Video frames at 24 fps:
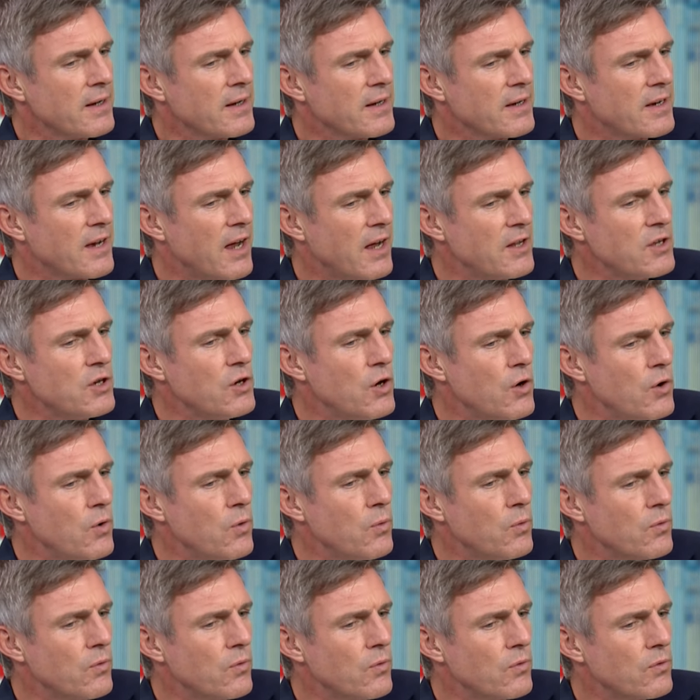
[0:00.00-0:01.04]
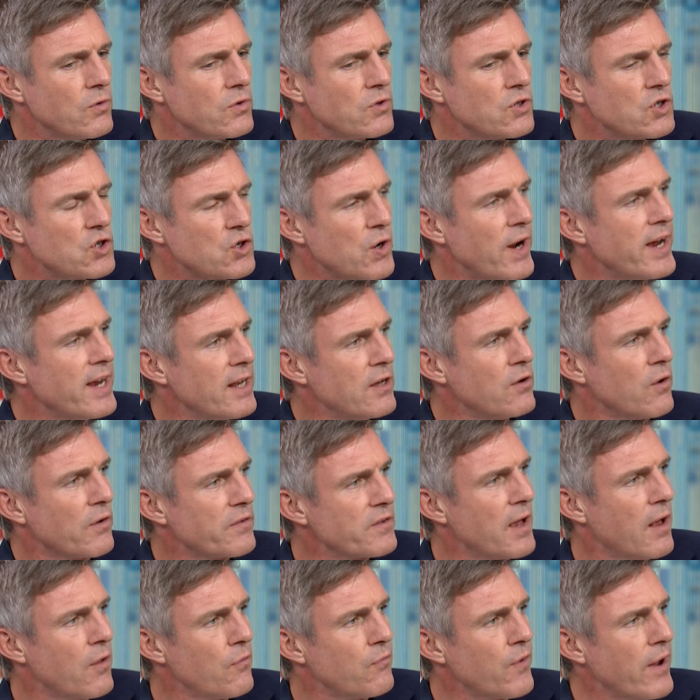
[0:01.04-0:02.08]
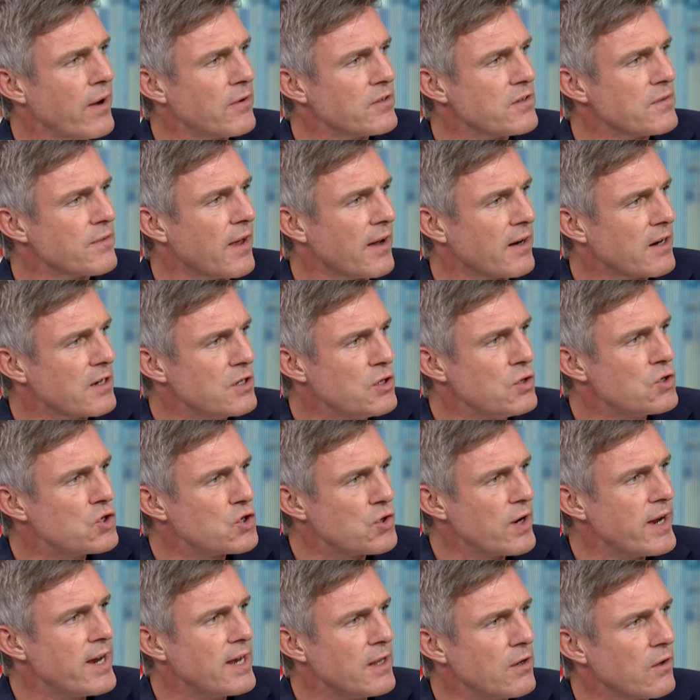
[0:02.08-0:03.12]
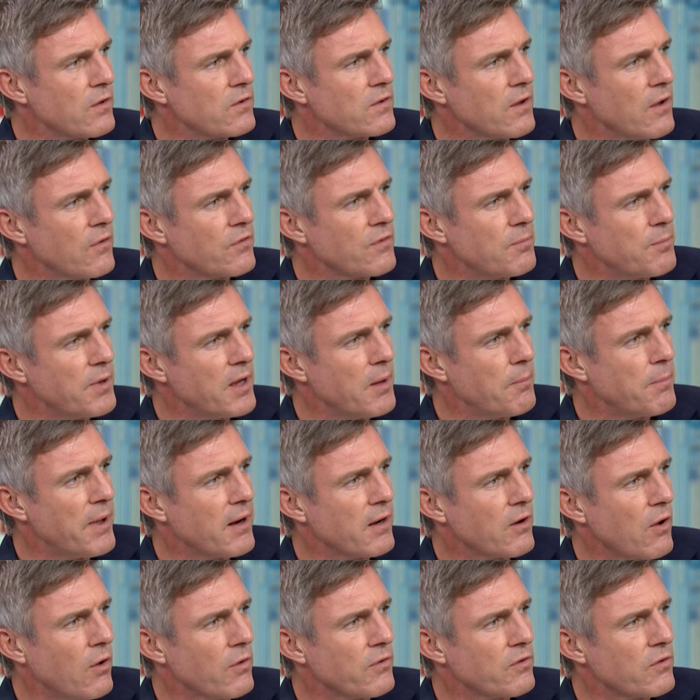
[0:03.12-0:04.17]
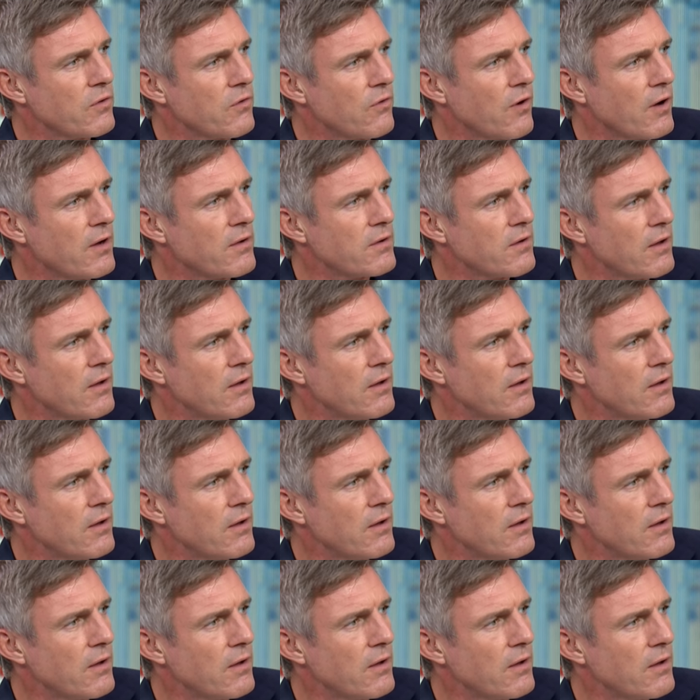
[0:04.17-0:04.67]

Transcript: Can you train yourself out of that? Can you train yourself to be a better concentrator?